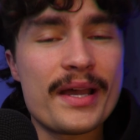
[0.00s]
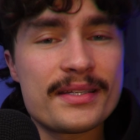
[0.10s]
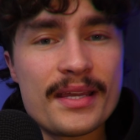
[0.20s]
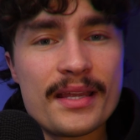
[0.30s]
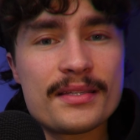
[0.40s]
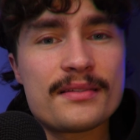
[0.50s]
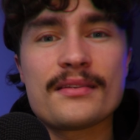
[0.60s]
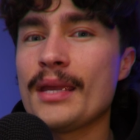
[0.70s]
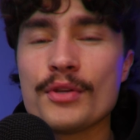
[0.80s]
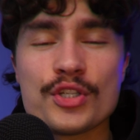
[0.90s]
assets,
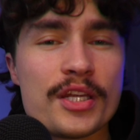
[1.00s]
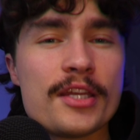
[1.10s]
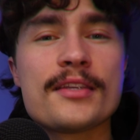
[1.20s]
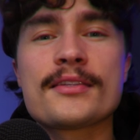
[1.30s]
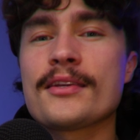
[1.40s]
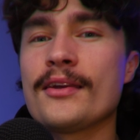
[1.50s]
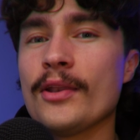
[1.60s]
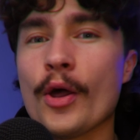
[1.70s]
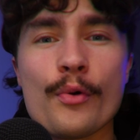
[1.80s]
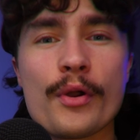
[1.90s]
images,
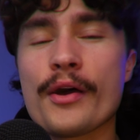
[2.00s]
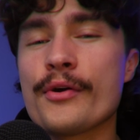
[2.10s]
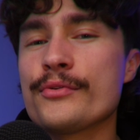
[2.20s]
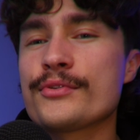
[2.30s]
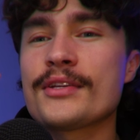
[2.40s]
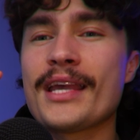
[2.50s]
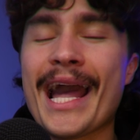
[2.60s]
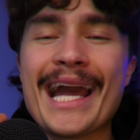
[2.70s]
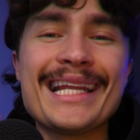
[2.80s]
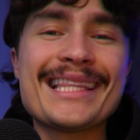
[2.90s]
logos,
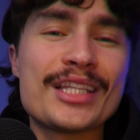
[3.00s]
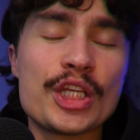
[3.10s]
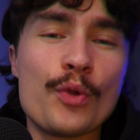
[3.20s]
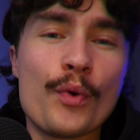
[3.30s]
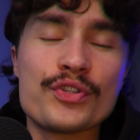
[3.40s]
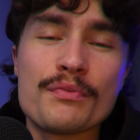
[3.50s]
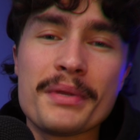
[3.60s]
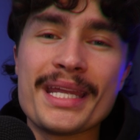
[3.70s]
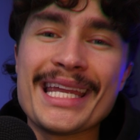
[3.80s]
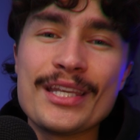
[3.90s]
anything that you want to
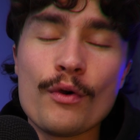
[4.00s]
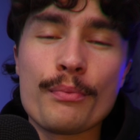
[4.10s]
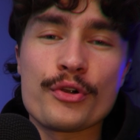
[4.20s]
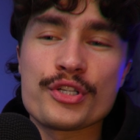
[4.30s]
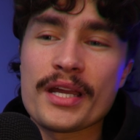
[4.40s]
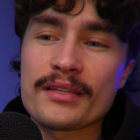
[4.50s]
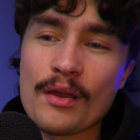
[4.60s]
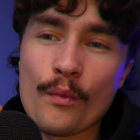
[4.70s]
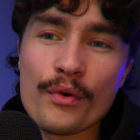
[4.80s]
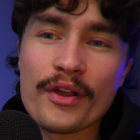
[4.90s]
be in your project
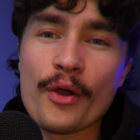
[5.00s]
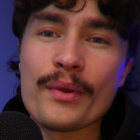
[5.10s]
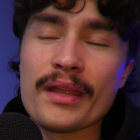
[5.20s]
will go in